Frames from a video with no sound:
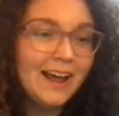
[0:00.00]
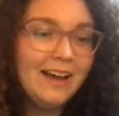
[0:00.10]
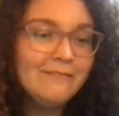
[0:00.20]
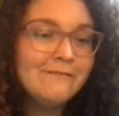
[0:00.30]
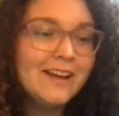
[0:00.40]

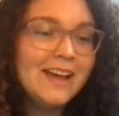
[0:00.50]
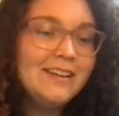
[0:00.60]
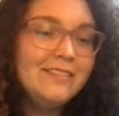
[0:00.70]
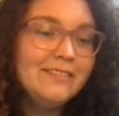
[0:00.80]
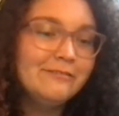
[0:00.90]
Hi,
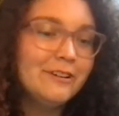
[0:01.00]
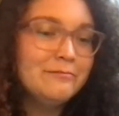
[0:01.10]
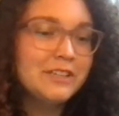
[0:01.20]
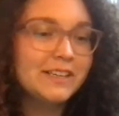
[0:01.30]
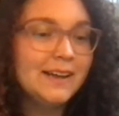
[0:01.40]
Fred
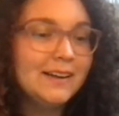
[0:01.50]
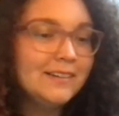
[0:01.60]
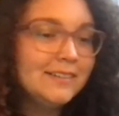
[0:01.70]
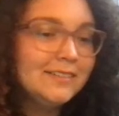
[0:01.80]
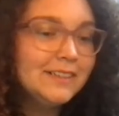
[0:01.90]
from
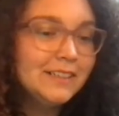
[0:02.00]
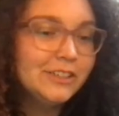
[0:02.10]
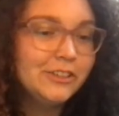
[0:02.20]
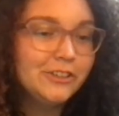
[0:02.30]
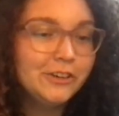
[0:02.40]
Chicago,
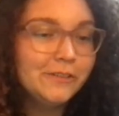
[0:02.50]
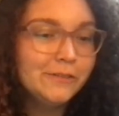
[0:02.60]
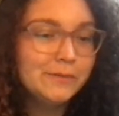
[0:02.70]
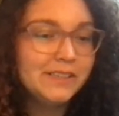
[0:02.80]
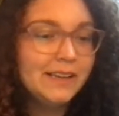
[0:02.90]
Joe
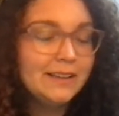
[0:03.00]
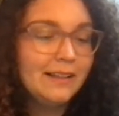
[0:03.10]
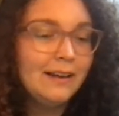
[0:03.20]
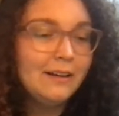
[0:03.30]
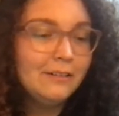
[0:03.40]
from St.
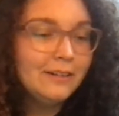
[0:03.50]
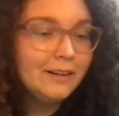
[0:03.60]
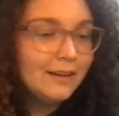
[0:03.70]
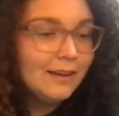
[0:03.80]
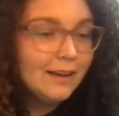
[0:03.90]
Cloud.
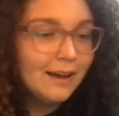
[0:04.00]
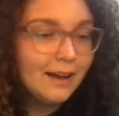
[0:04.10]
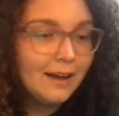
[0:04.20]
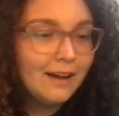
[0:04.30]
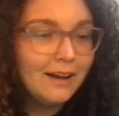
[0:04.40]

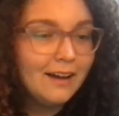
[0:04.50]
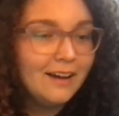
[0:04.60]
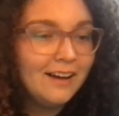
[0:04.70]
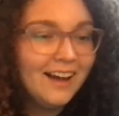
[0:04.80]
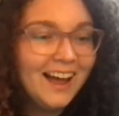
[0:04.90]

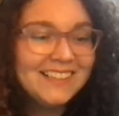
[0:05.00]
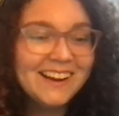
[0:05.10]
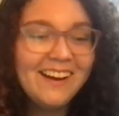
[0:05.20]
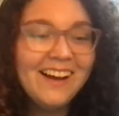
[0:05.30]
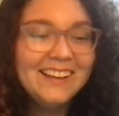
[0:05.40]
Hi,
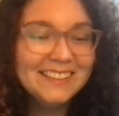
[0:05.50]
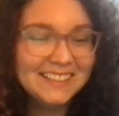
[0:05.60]
Sarah.